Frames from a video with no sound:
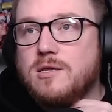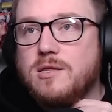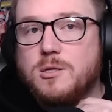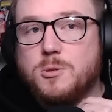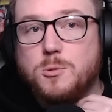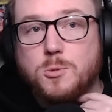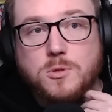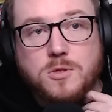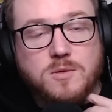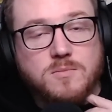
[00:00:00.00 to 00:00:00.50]

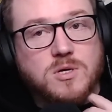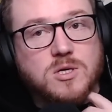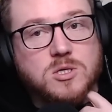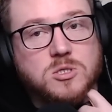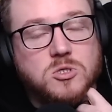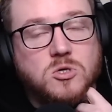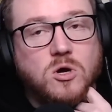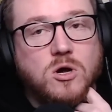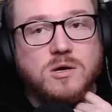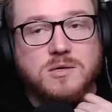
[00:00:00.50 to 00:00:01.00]
That rhythm
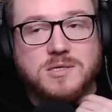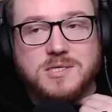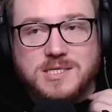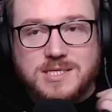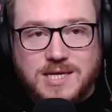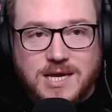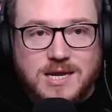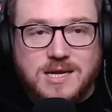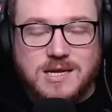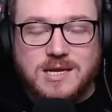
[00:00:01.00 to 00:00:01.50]
guitar,
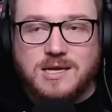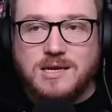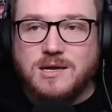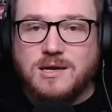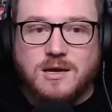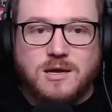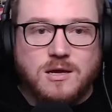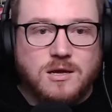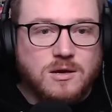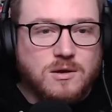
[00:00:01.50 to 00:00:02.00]
steady,
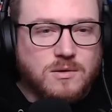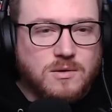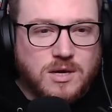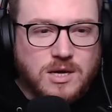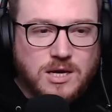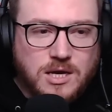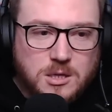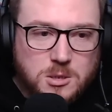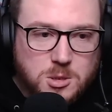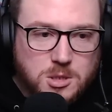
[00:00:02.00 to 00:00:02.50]

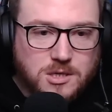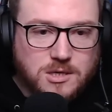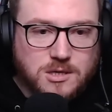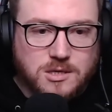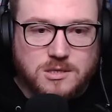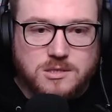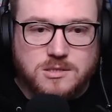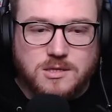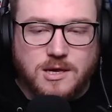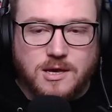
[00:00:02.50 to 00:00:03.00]

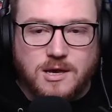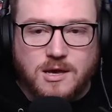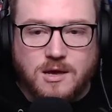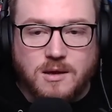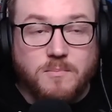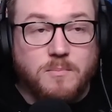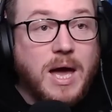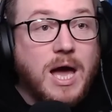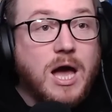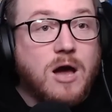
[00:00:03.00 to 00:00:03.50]
intricate, uh,
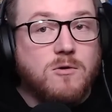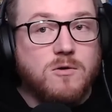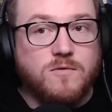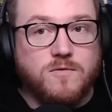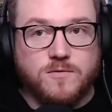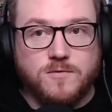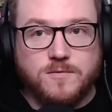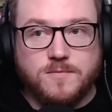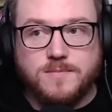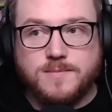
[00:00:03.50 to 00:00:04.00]

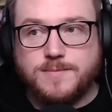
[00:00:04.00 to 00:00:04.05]
powerful.